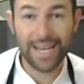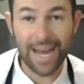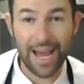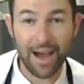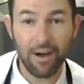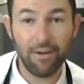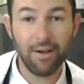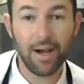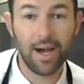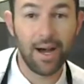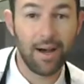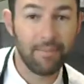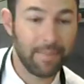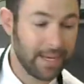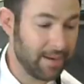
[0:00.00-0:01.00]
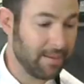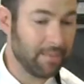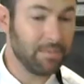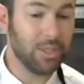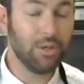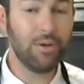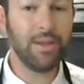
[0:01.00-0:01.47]
now, and
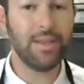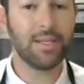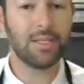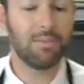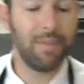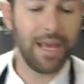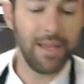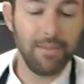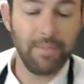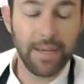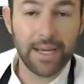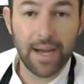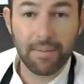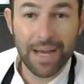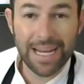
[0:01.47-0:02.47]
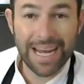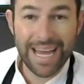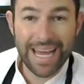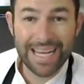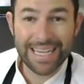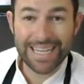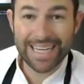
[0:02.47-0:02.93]
I'm doing this mainly because I'm kind of
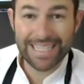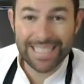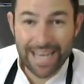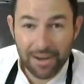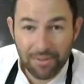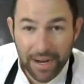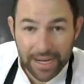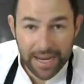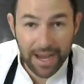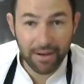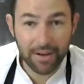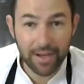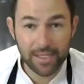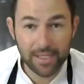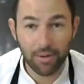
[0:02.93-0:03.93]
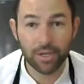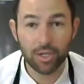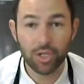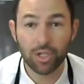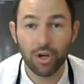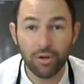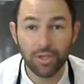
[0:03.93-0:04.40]
angling it down right now because I want to
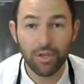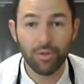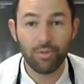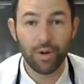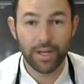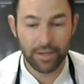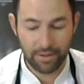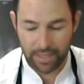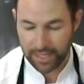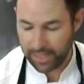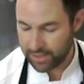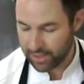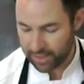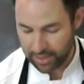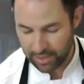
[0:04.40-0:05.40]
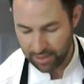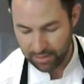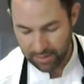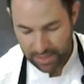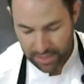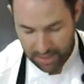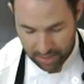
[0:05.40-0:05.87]
show you what your kids are going to do.
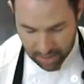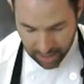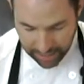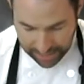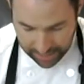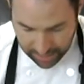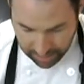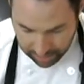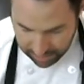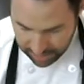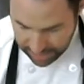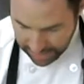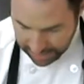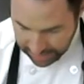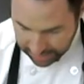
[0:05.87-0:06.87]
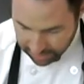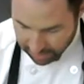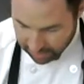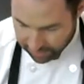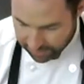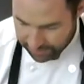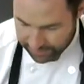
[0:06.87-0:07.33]
So all I got to do is take a little
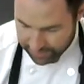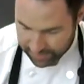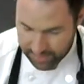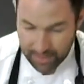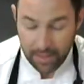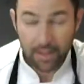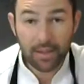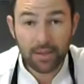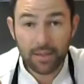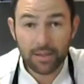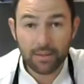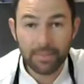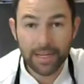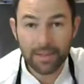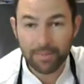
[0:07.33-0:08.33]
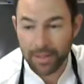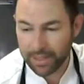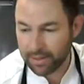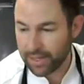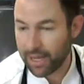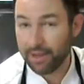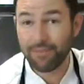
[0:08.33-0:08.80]
metal butter
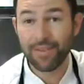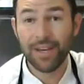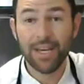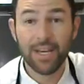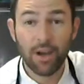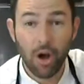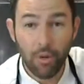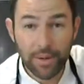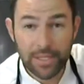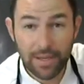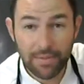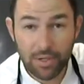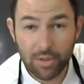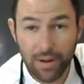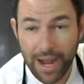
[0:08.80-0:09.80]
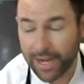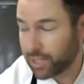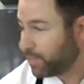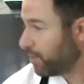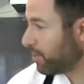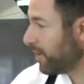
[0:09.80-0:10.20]
knife. Always have a trash bowl